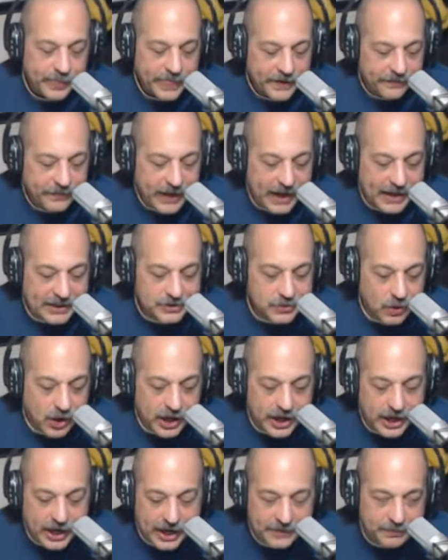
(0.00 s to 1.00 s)
that's
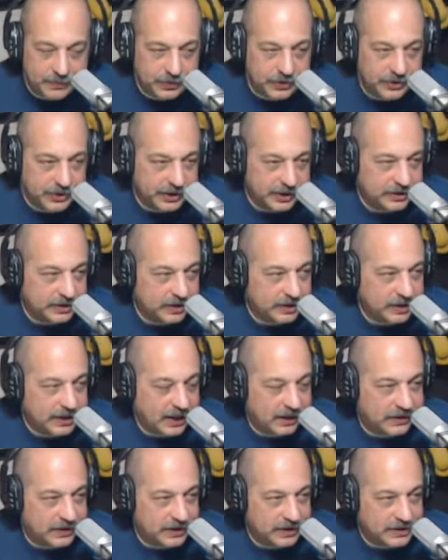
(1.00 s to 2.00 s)
why I predicted
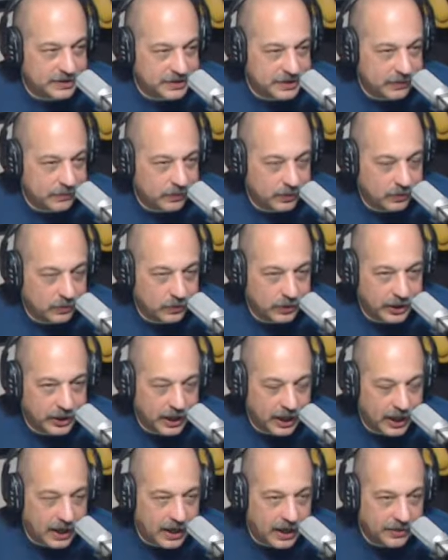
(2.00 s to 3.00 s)
that TC would win.
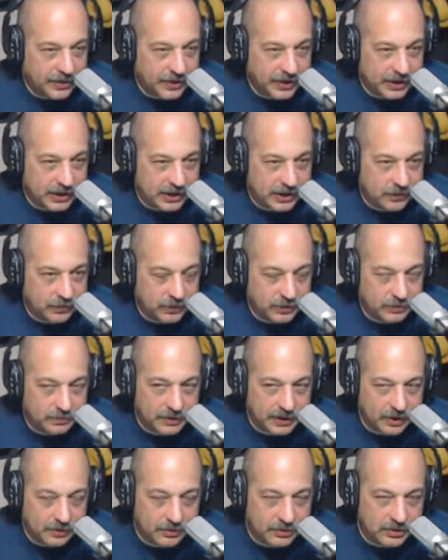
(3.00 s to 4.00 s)
I think he would
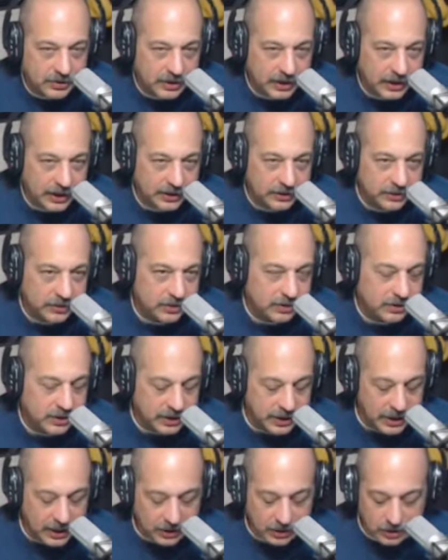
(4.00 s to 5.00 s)
be able to hit
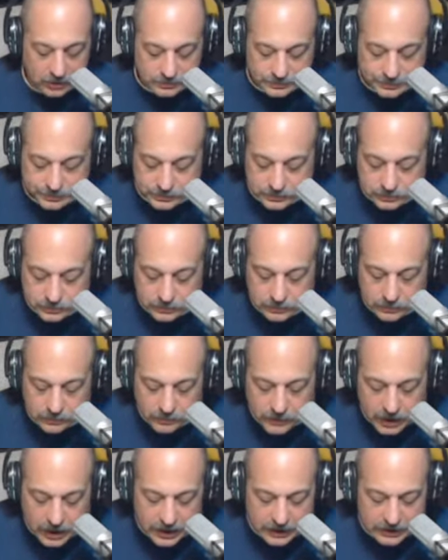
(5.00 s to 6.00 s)
Canelo
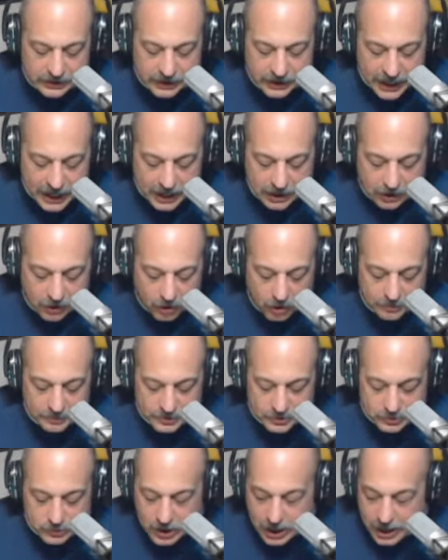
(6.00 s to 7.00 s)
and get out of
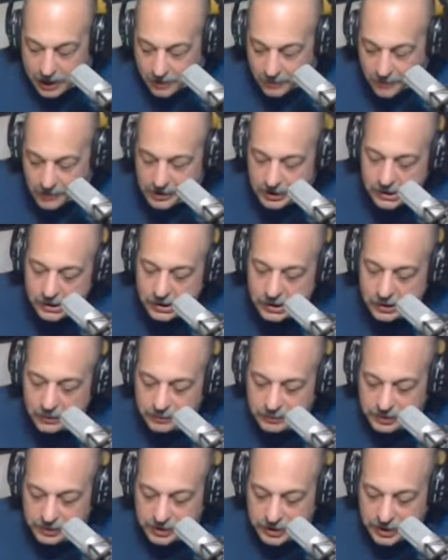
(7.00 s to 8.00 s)
harm's way.
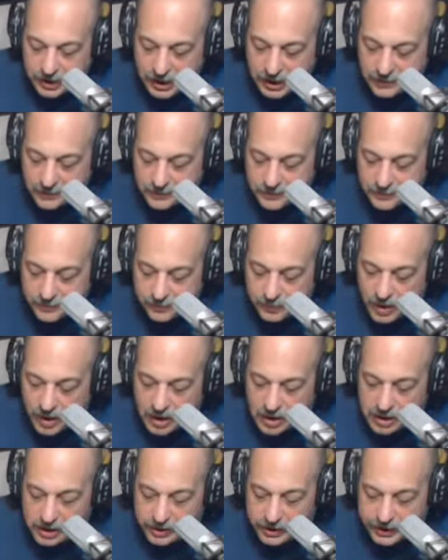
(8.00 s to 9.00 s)
But, you
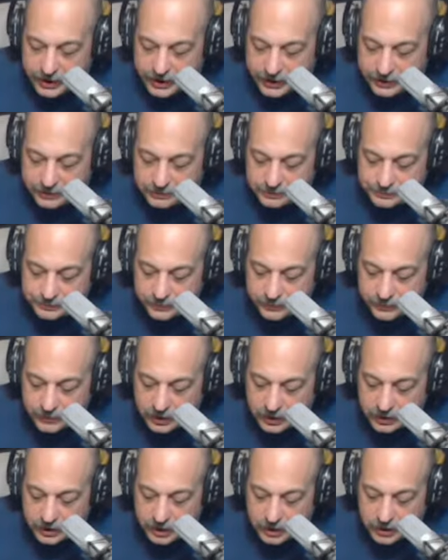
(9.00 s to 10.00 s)

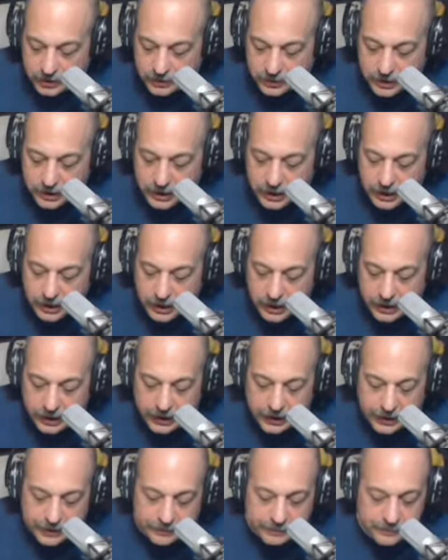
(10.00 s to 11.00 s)
know,
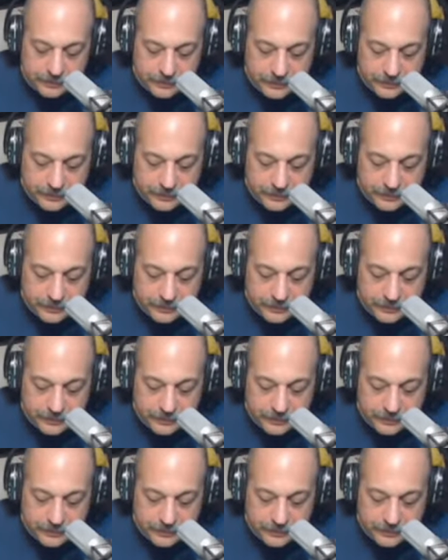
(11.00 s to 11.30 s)
I'm